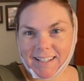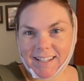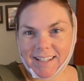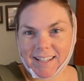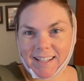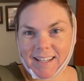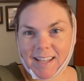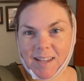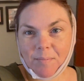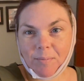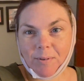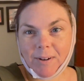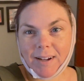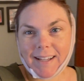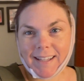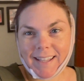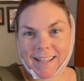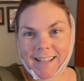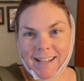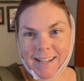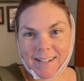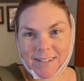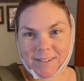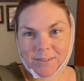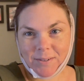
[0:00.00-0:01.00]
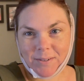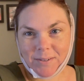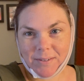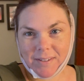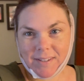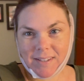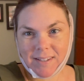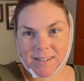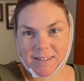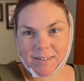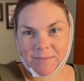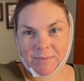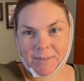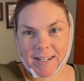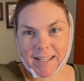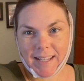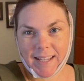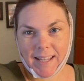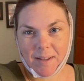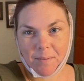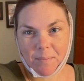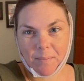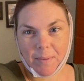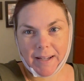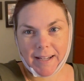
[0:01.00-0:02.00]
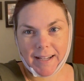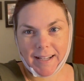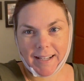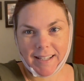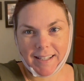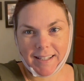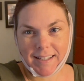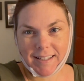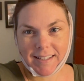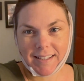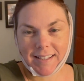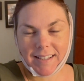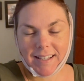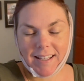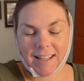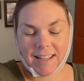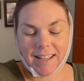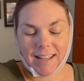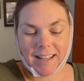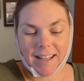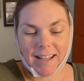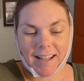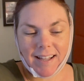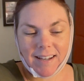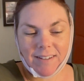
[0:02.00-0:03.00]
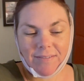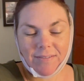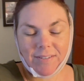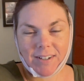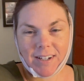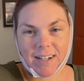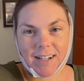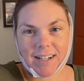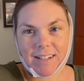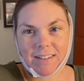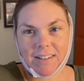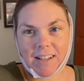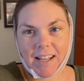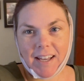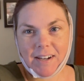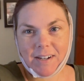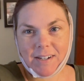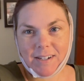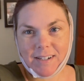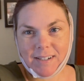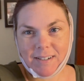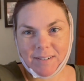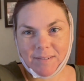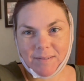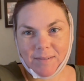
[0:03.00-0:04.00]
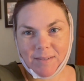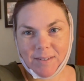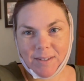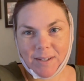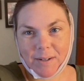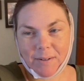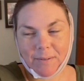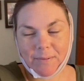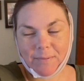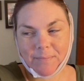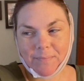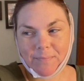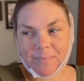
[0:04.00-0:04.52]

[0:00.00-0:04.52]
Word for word: He brought candles when he came back, and he forgot a lighter, so.